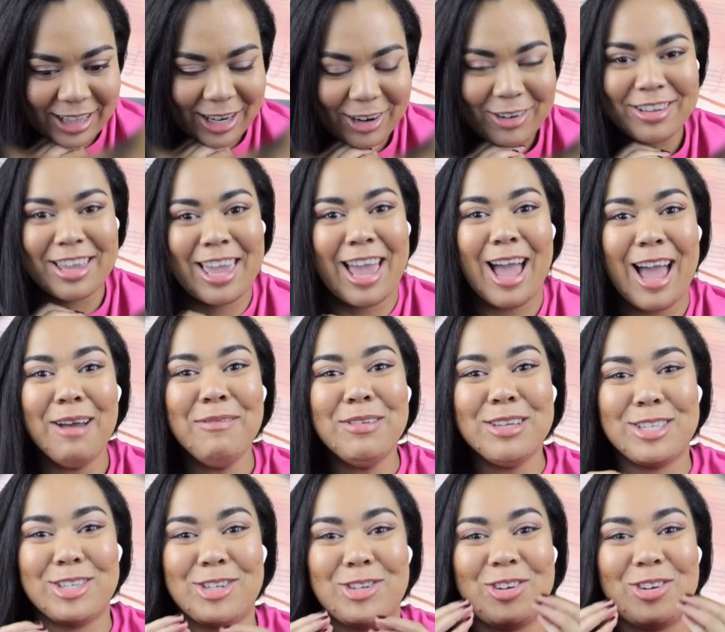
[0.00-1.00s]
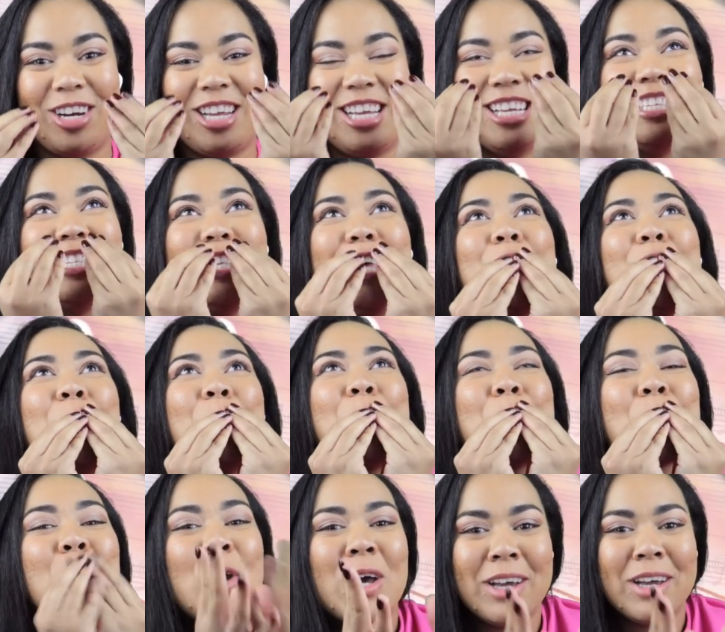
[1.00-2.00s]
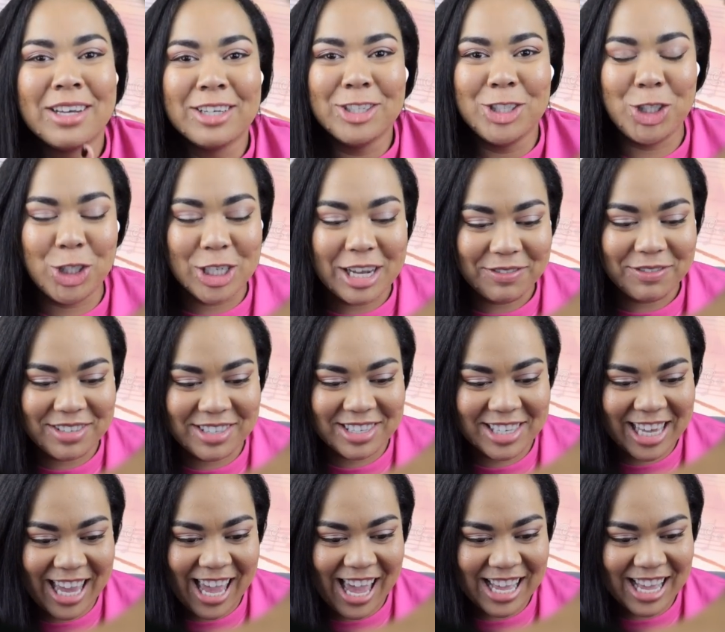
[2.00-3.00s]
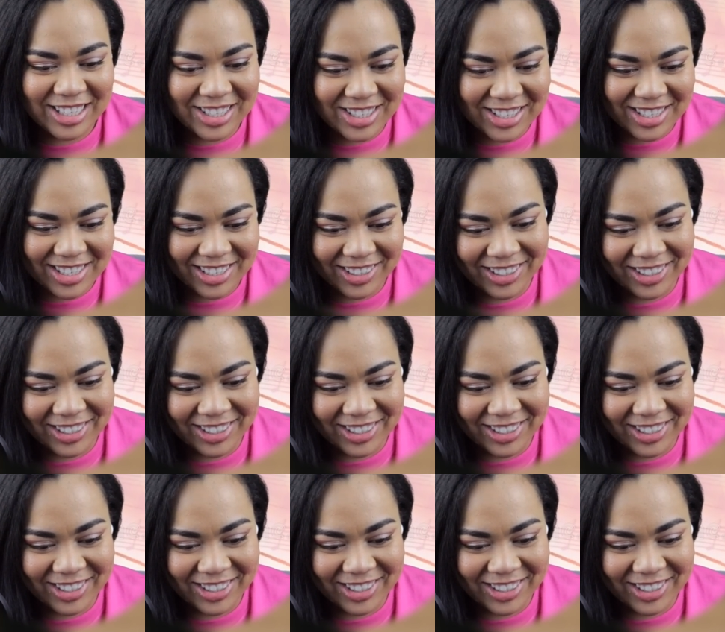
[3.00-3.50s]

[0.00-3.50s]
Their chemistry is like chef's kiss.